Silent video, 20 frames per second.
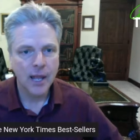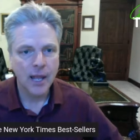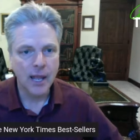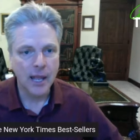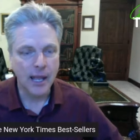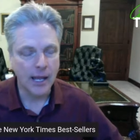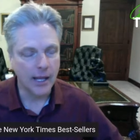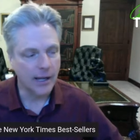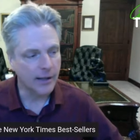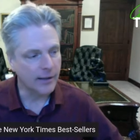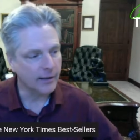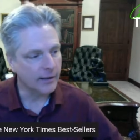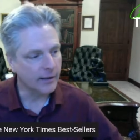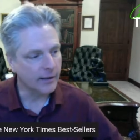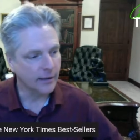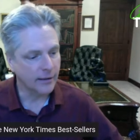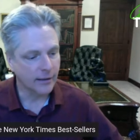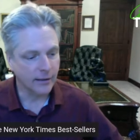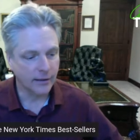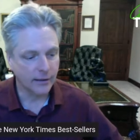And
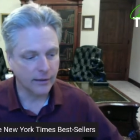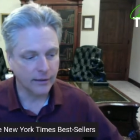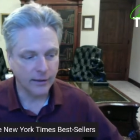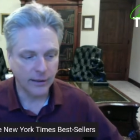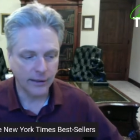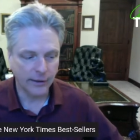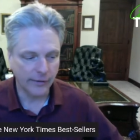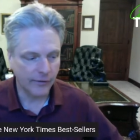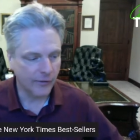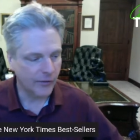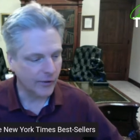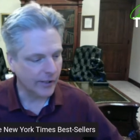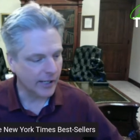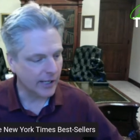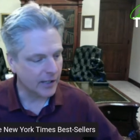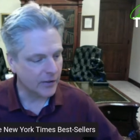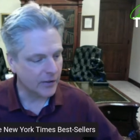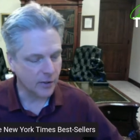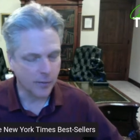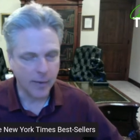I'll never
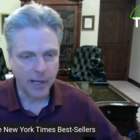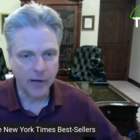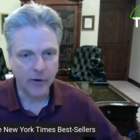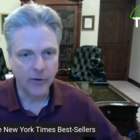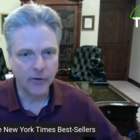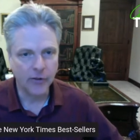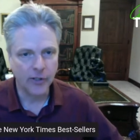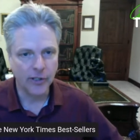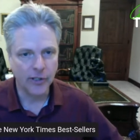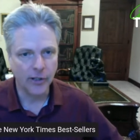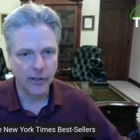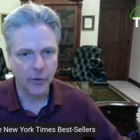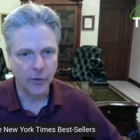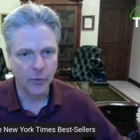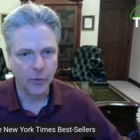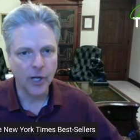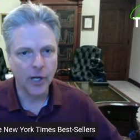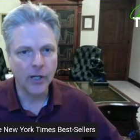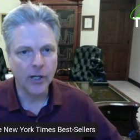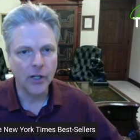forget Jim Anderson. He goes,
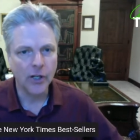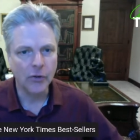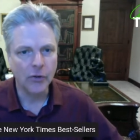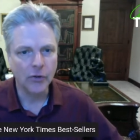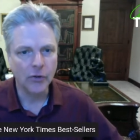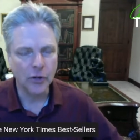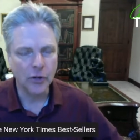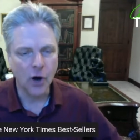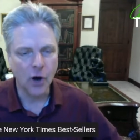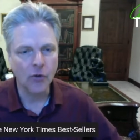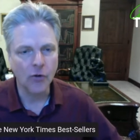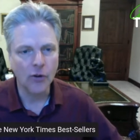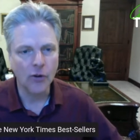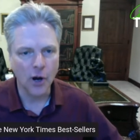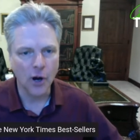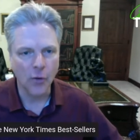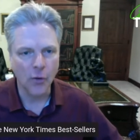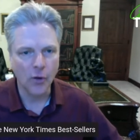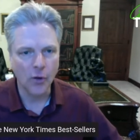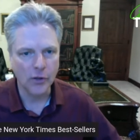Rick, you don't
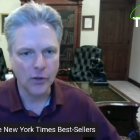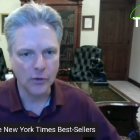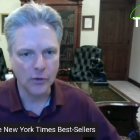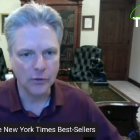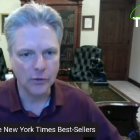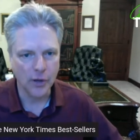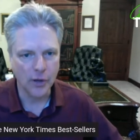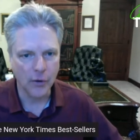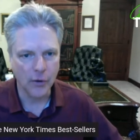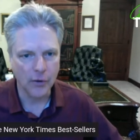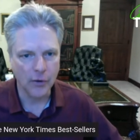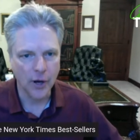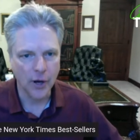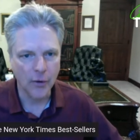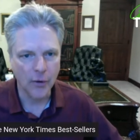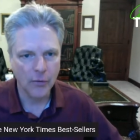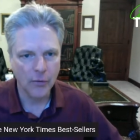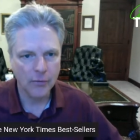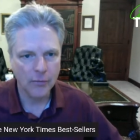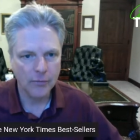know what you don't know.